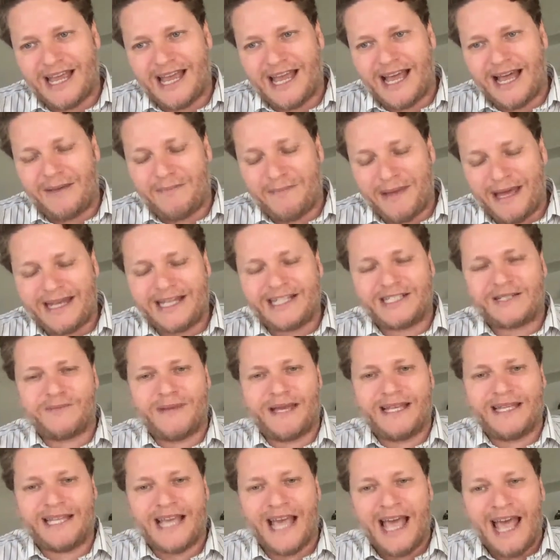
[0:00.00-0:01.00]

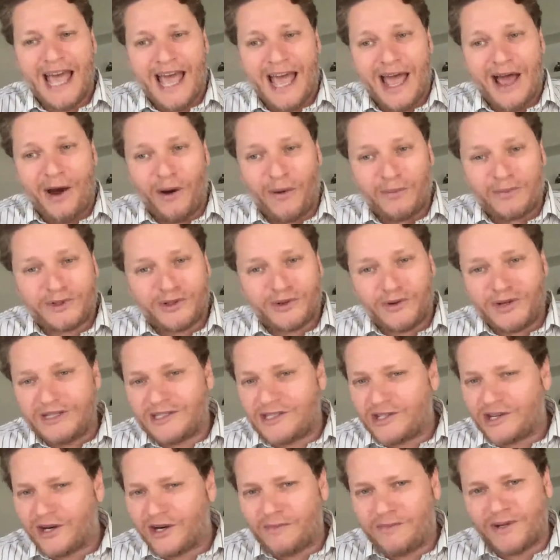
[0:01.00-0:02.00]
management help to
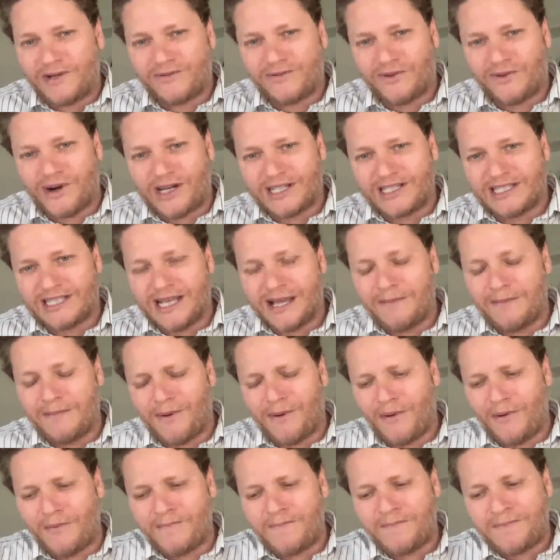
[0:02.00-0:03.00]
interpret, for
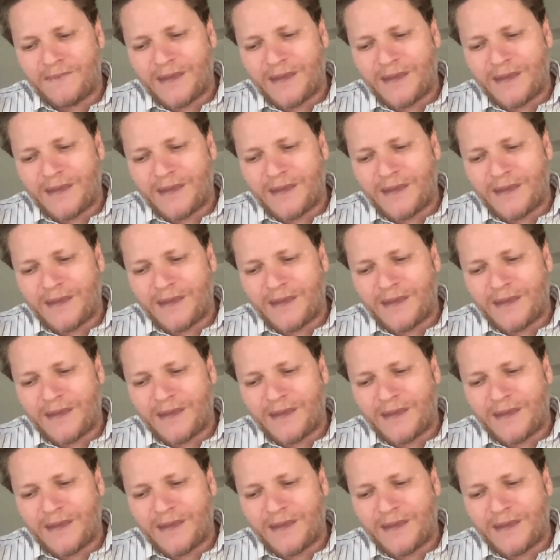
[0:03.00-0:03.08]
example,